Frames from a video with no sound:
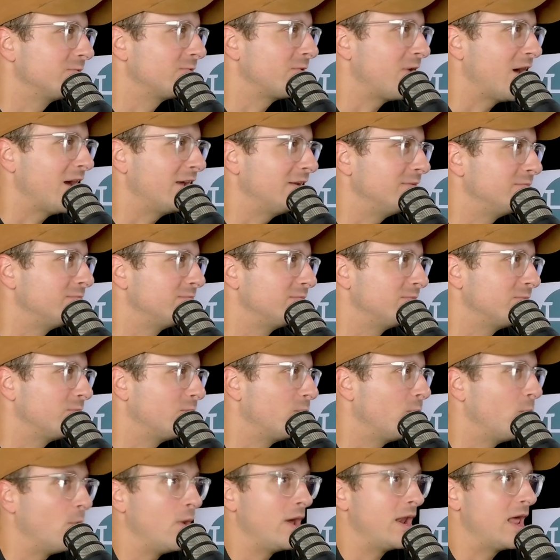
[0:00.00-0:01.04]
fried
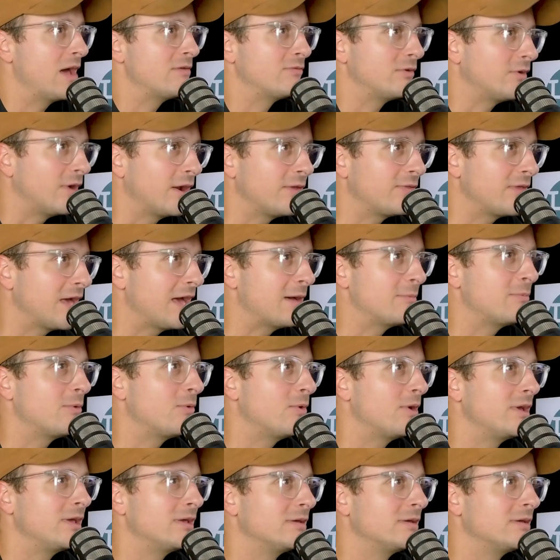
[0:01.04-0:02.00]
whatever at that point.